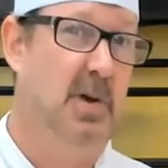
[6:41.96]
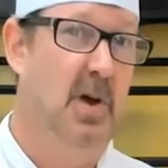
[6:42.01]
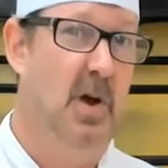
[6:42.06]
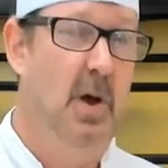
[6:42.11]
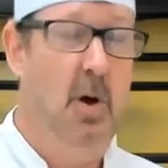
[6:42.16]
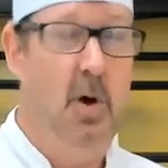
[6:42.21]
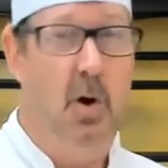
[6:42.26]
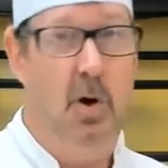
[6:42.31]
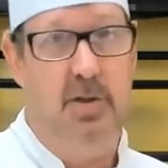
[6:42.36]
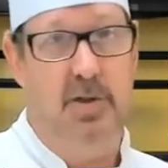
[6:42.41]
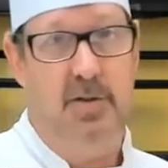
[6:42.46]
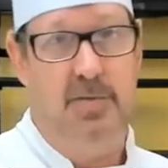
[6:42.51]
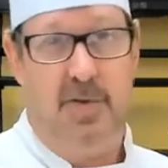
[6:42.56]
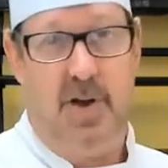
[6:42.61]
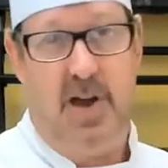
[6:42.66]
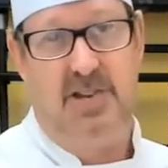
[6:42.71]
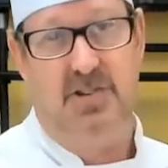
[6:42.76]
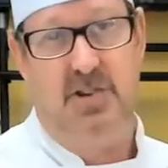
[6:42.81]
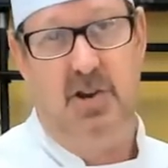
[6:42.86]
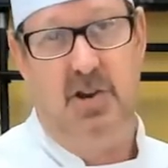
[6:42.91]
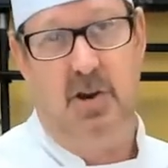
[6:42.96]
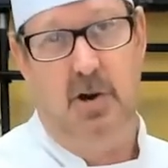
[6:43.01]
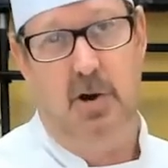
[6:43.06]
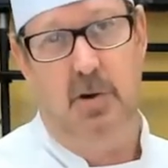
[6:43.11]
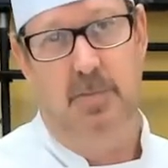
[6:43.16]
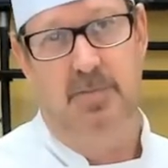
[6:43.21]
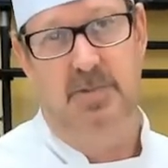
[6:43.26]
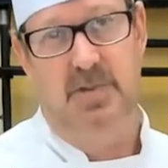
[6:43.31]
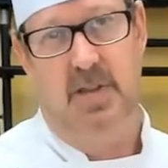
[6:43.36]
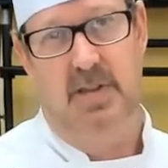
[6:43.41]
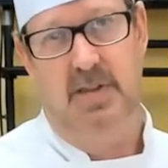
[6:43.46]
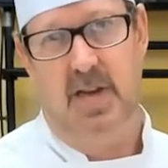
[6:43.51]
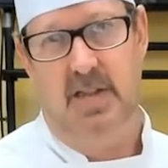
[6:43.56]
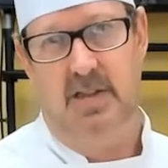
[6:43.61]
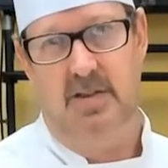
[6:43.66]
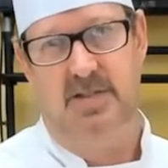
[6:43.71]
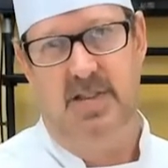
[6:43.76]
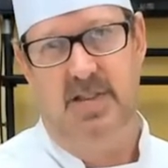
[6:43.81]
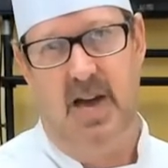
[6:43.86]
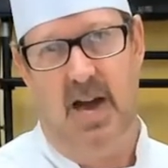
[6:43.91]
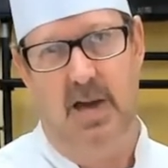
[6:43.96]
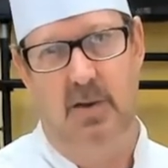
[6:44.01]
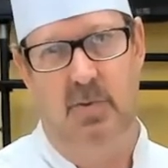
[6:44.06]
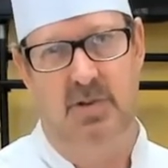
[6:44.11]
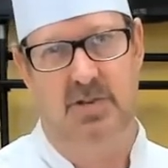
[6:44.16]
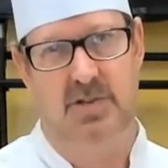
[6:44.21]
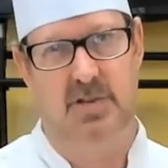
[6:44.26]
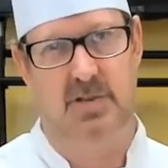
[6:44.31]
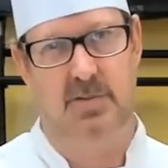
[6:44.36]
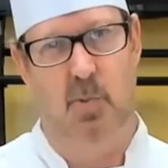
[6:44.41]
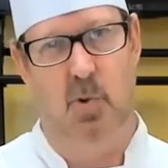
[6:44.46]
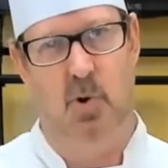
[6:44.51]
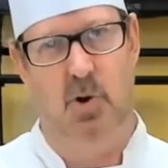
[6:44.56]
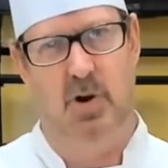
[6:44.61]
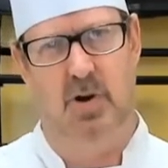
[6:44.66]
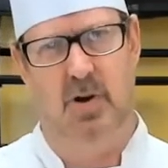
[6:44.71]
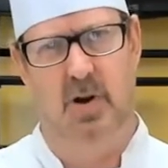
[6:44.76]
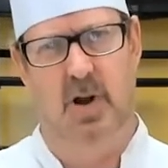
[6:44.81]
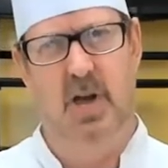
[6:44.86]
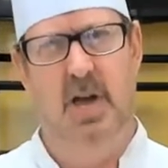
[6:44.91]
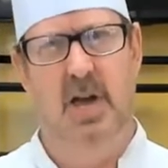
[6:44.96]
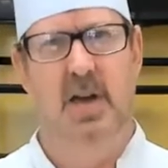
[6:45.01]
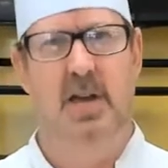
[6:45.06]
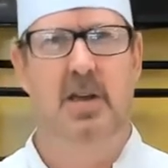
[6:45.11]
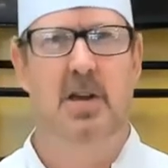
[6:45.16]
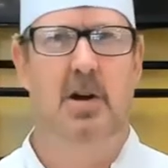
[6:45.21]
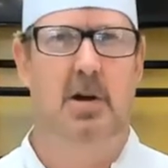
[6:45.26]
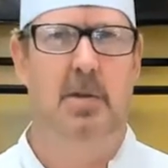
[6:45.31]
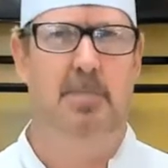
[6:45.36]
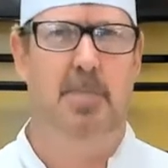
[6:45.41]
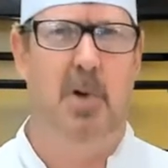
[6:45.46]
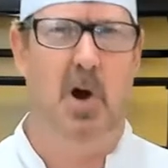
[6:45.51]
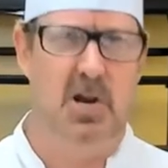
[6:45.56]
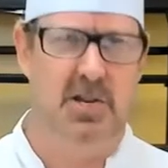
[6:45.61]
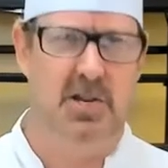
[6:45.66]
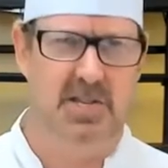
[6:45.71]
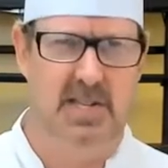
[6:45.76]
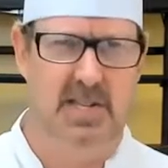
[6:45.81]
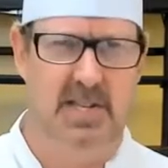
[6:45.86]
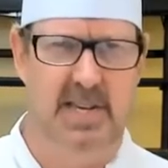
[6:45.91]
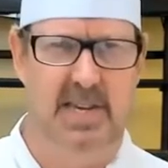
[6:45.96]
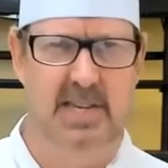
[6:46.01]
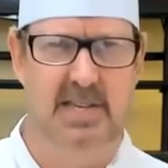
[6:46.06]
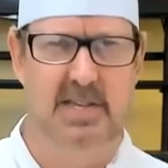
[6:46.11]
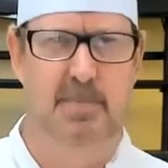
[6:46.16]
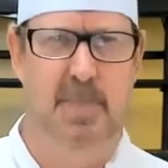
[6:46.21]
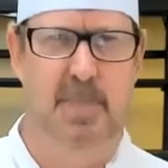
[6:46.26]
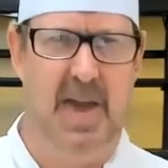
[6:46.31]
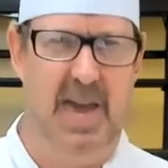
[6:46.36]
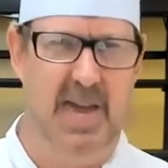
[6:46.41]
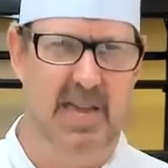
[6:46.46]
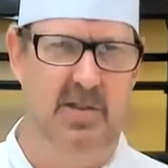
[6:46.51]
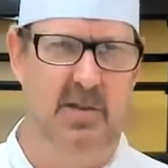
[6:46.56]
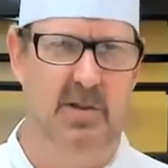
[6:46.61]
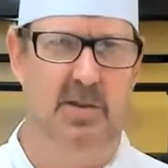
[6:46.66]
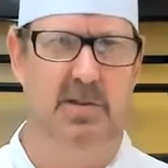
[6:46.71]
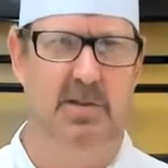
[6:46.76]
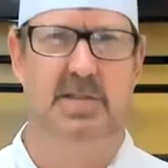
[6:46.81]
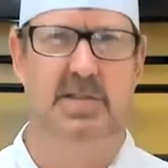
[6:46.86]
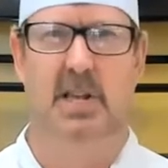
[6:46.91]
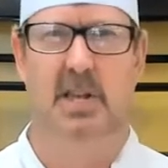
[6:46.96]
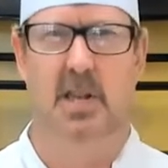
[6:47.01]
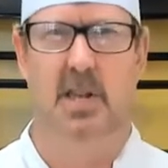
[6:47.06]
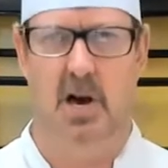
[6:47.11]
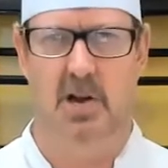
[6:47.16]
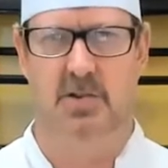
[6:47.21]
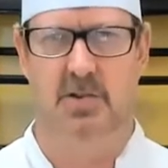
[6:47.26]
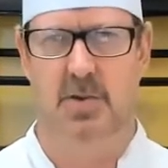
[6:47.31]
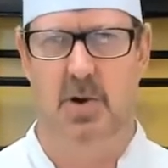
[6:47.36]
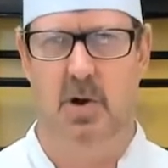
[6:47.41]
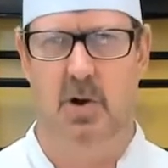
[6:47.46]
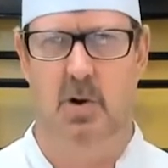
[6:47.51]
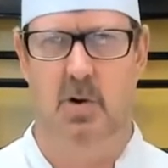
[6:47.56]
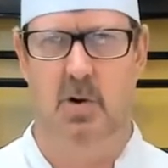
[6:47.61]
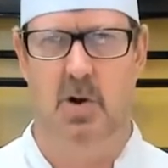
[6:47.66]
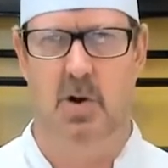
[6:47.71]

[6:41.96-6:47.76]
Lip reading: or the fresh herbs on the other side, which is more your parsleys, basil, cilantro,